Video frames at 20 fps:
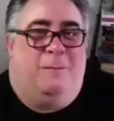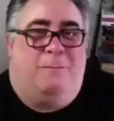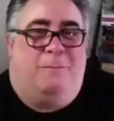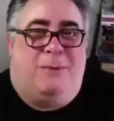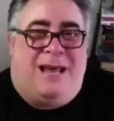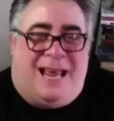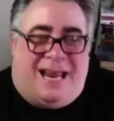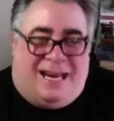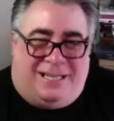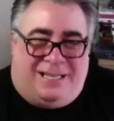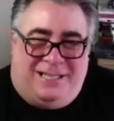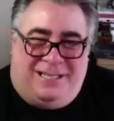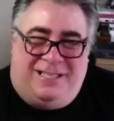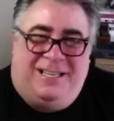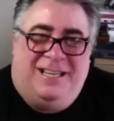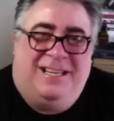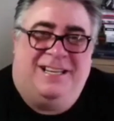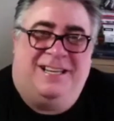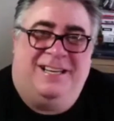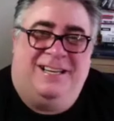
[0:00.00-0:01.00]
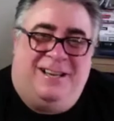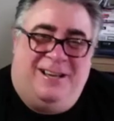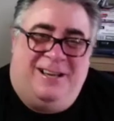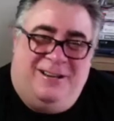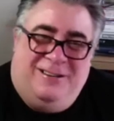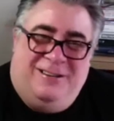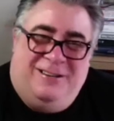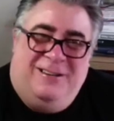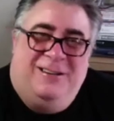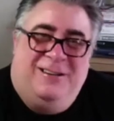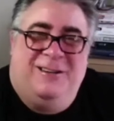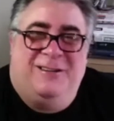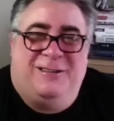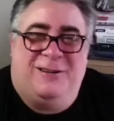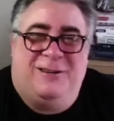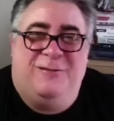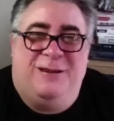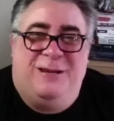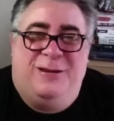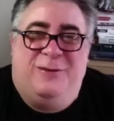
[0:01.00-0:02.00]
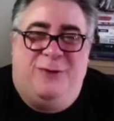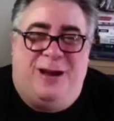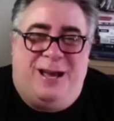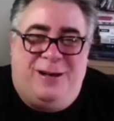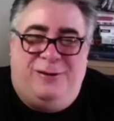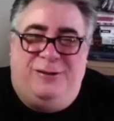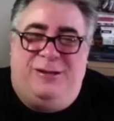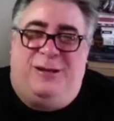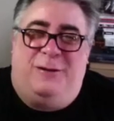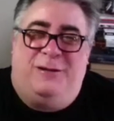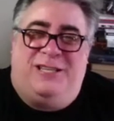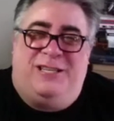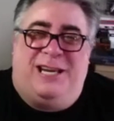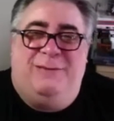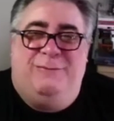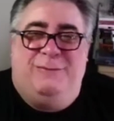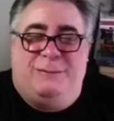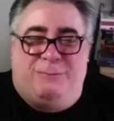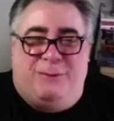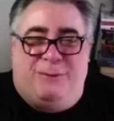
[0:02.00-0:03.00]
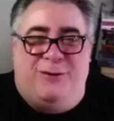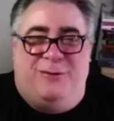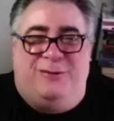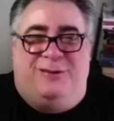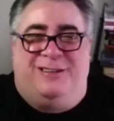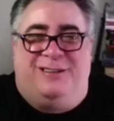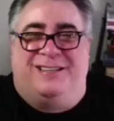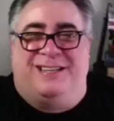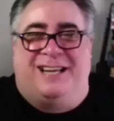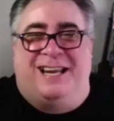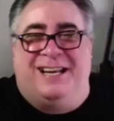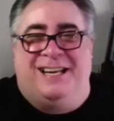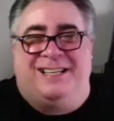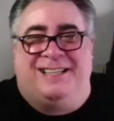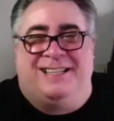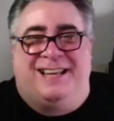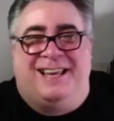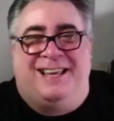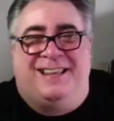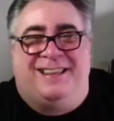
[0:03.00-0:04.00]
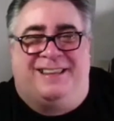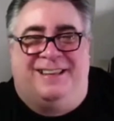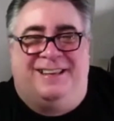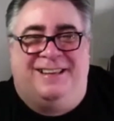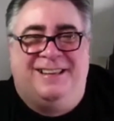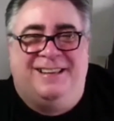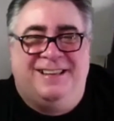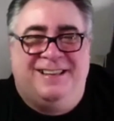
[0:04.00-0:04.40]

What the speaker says: at best. You're doing well. You're James Bond. Get it together.